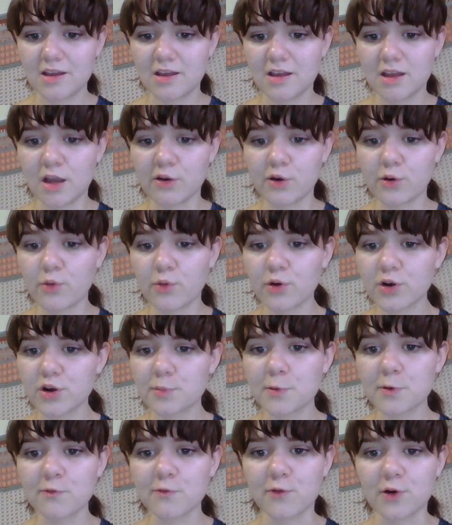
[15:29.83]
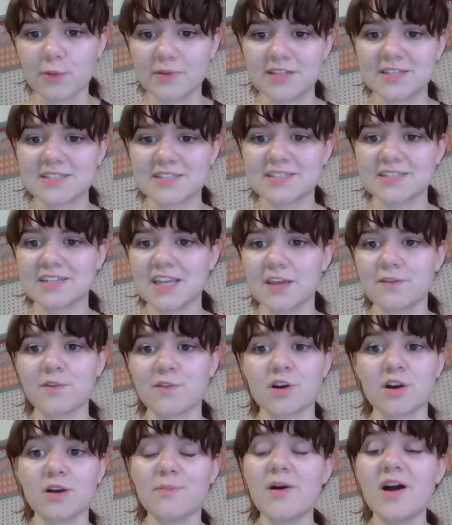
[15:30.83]
I'll record her performance to give
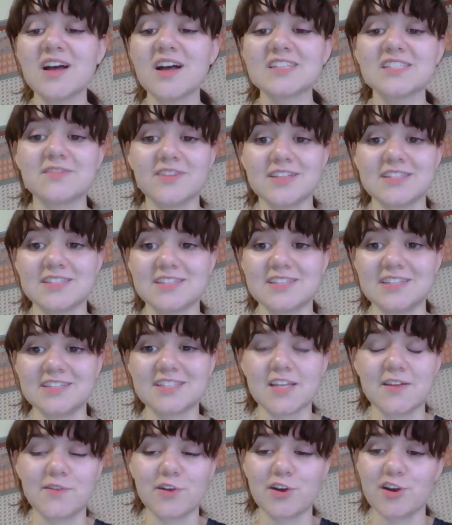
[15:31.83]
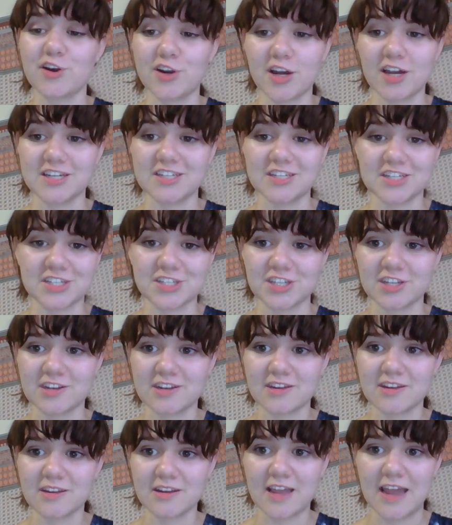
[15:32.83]
her a positive instance of a good
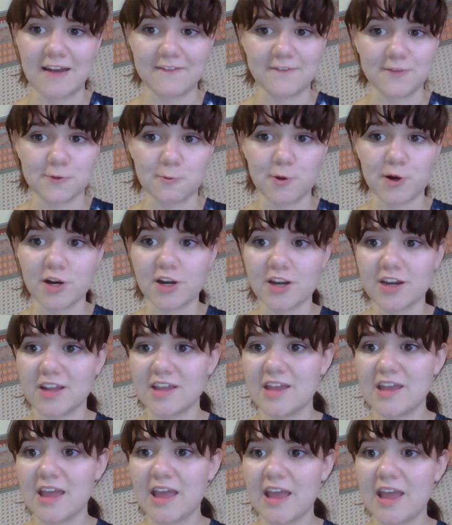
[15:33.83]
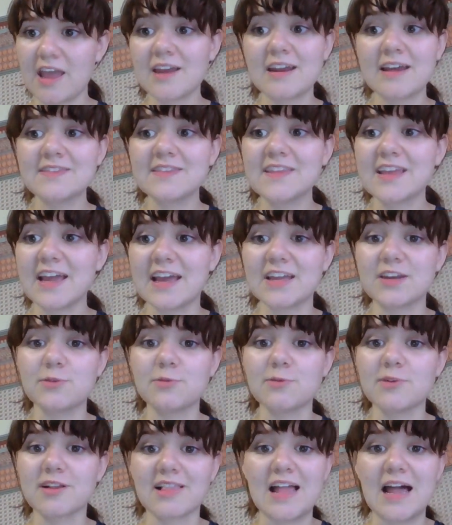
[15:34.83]
audition afterward. And at the end,
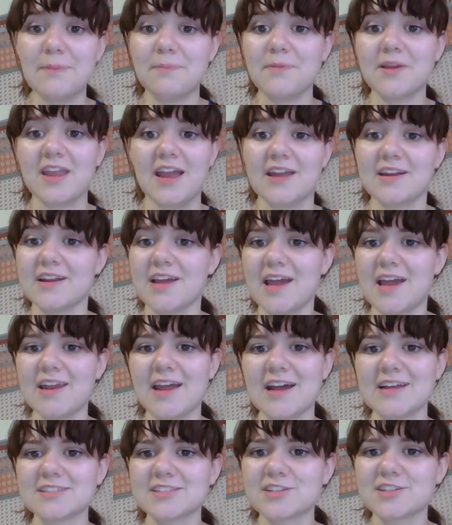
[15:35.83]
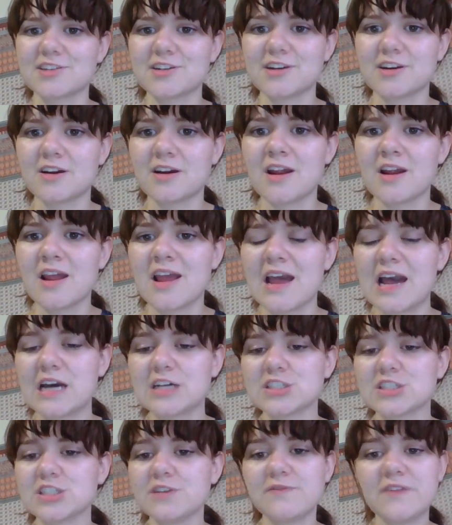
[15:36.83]
we'll clap again and ask her how
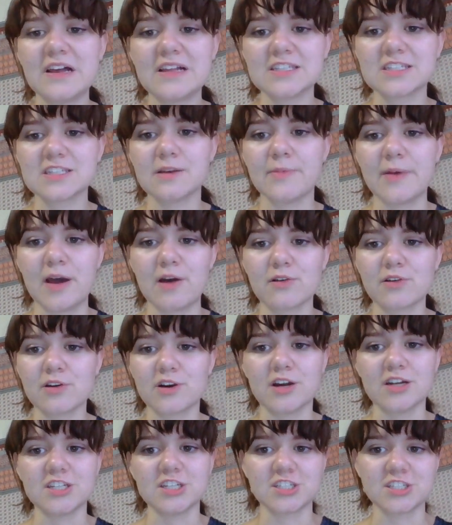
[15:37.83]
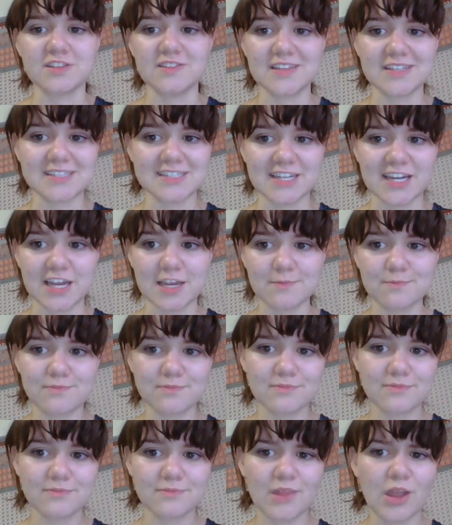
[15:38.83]
she felt about her audition this time.
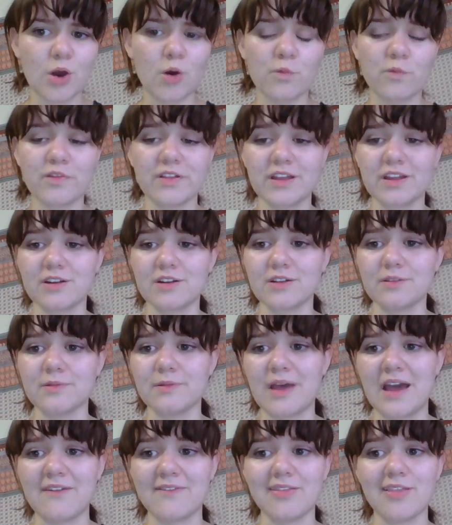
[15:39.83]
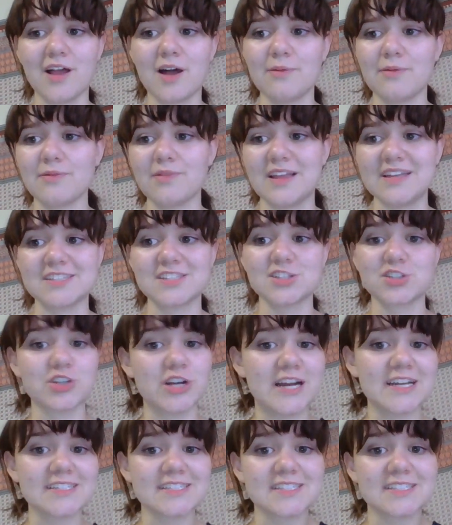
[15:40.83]
Hopefully it'll have a lot less
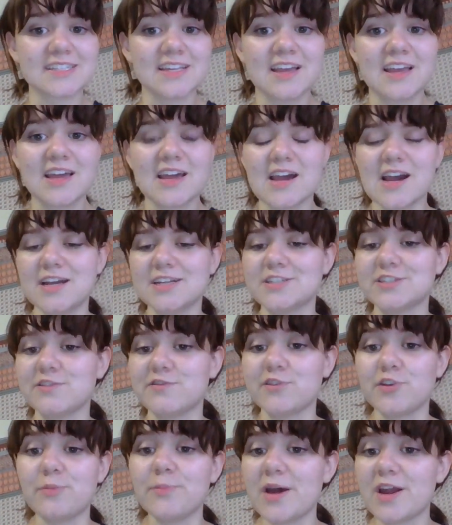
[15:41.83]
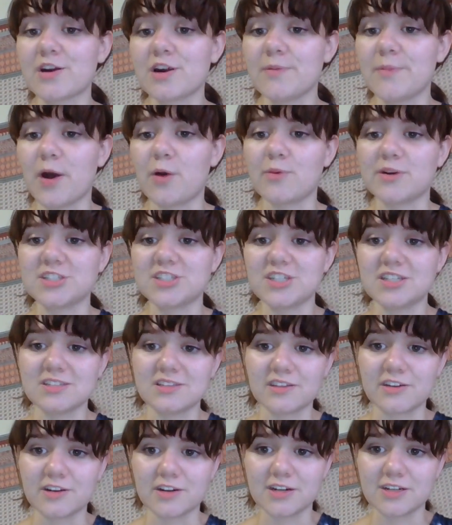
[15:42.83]
stress and she'll feel better about what
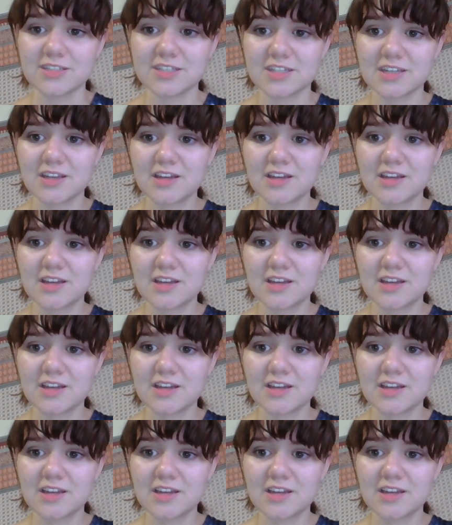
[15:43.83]
she's learned.